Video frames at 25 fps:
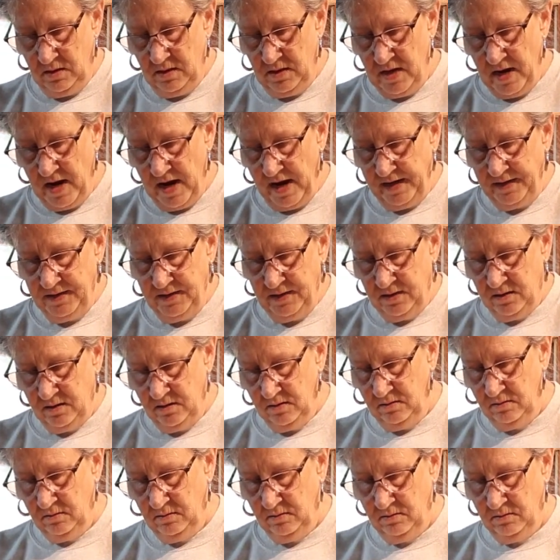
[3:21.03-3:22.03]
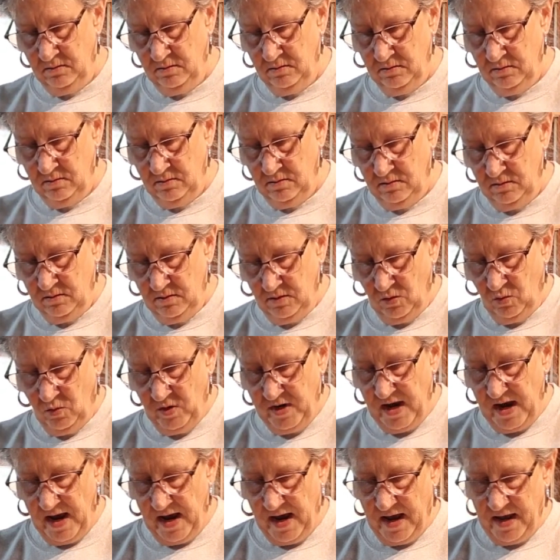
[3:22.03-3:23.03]
Next,
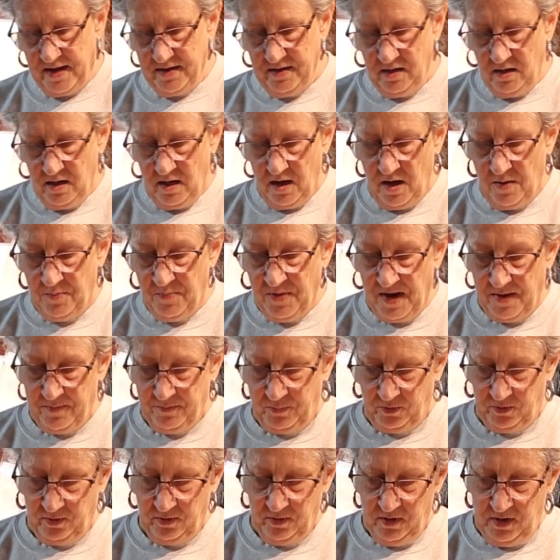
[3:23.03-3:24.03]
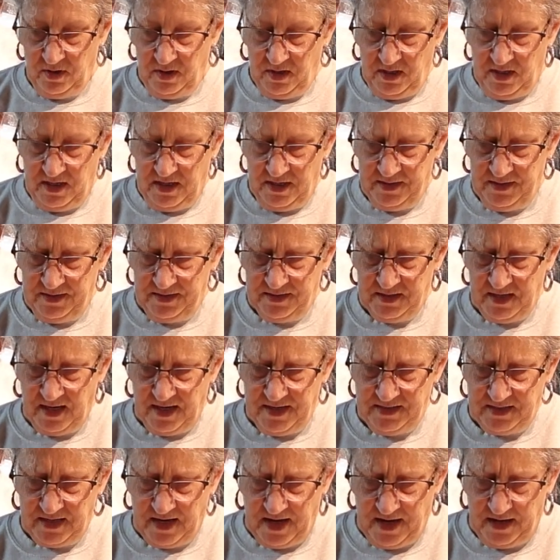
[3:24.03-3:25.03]
we add a pepper. In this
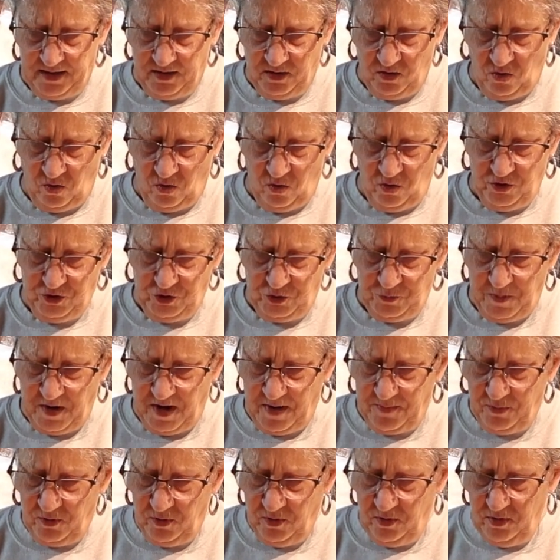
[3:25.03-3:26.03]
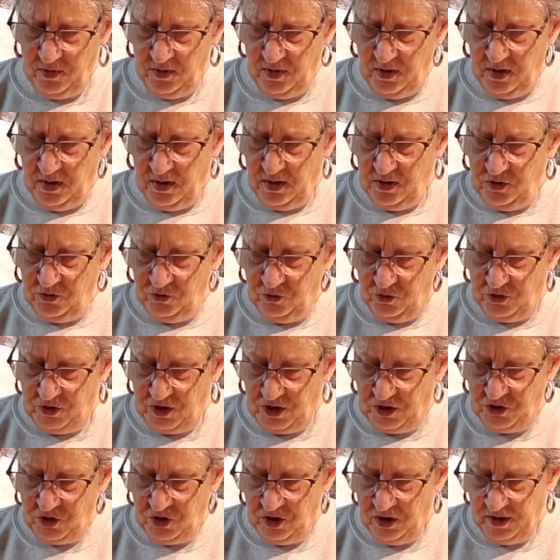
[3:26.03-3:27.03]
case, I had an orange pepper.
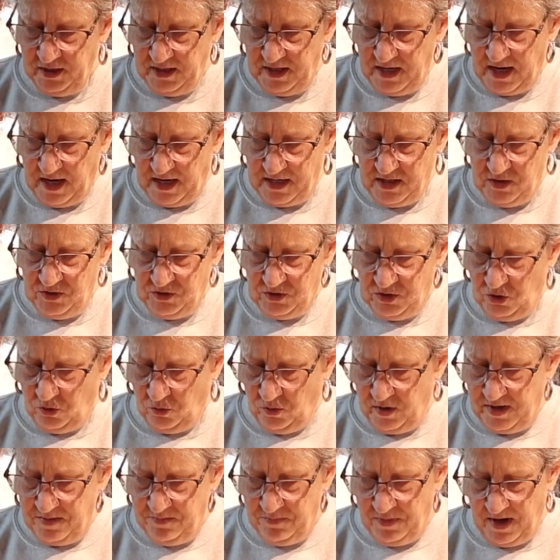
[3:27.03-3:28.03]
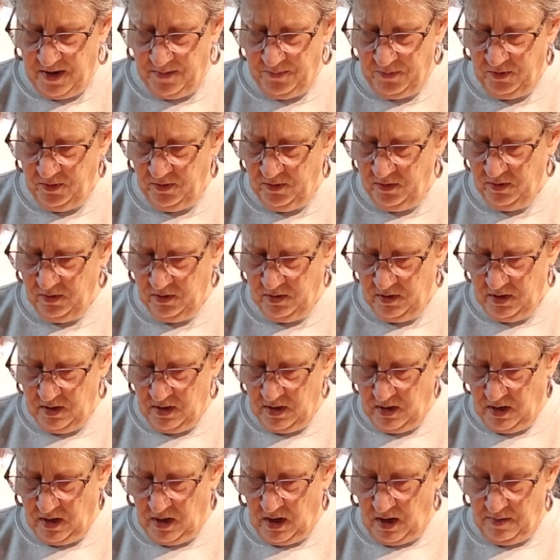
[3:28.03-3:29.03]
Traditionally, I use a green pepper,
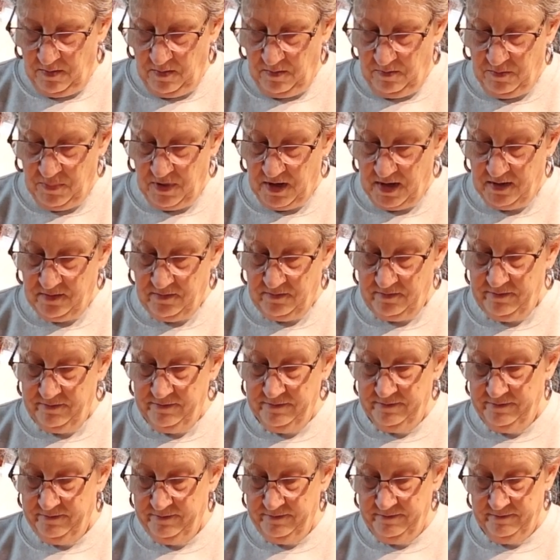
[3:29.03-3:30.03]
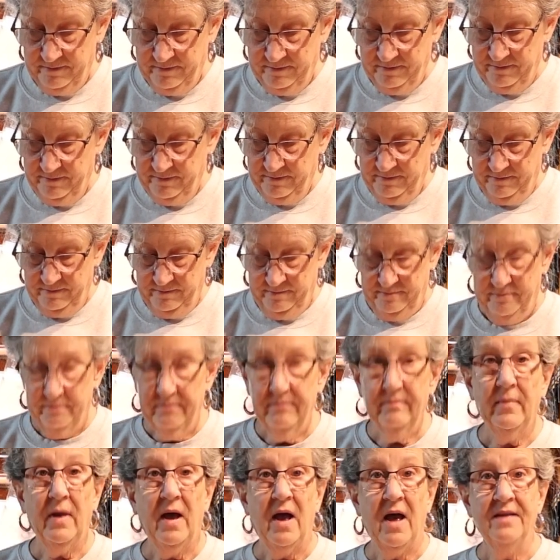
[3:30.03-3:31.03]
but
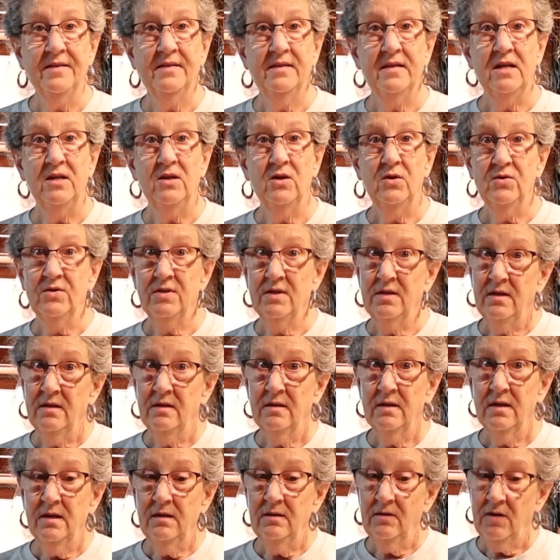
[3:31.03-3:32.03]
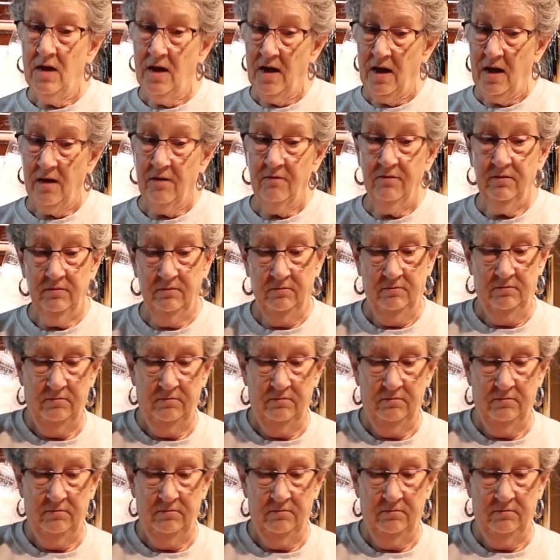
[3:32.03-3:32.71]
I'd say use anything you have